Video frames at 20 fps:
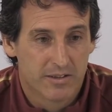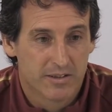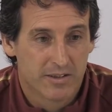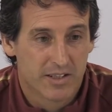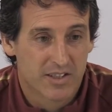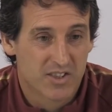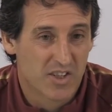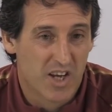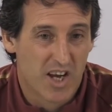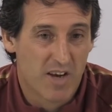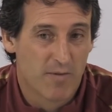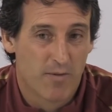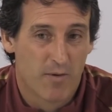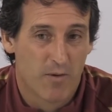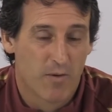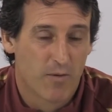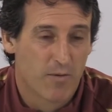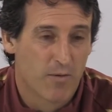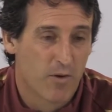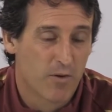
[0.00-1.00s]
The same
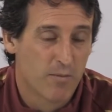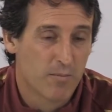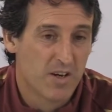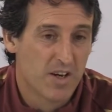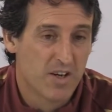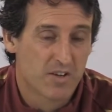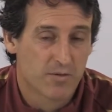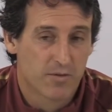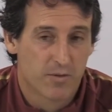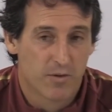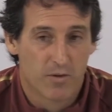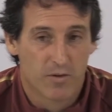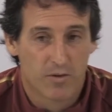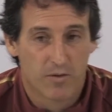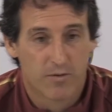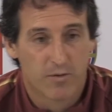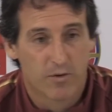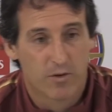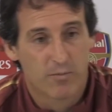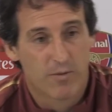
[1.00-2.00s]
for me is
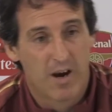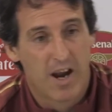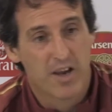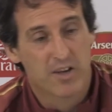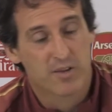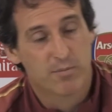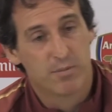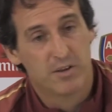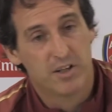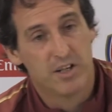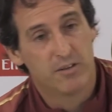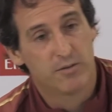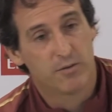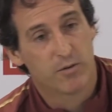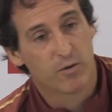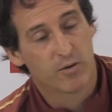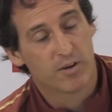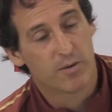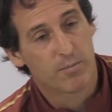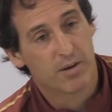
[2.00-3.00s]
for my spirit,
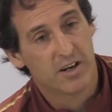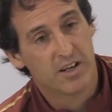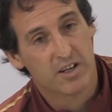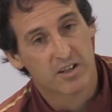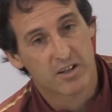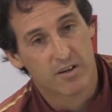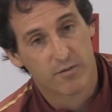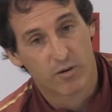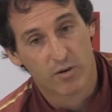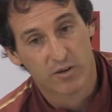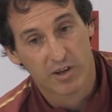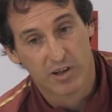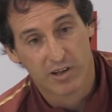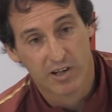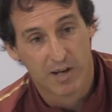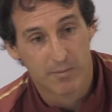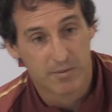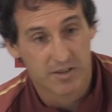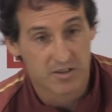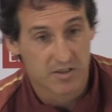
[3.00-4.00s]
for the players, for the
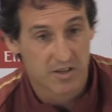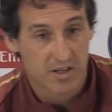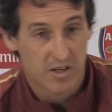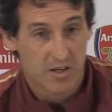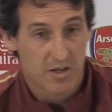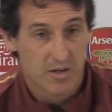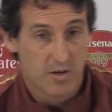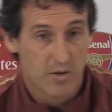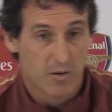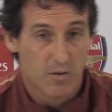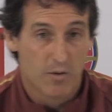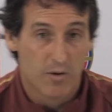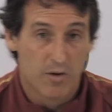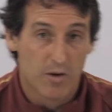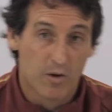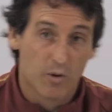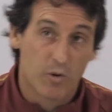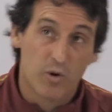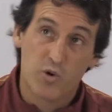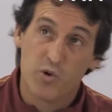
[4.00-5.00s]
club is
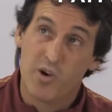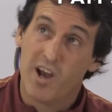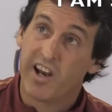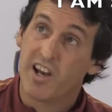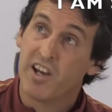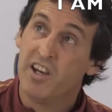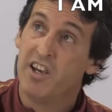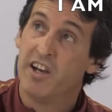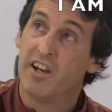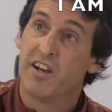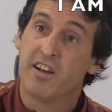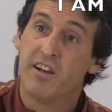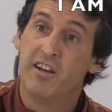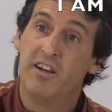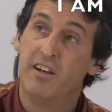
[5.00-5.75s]
when you are here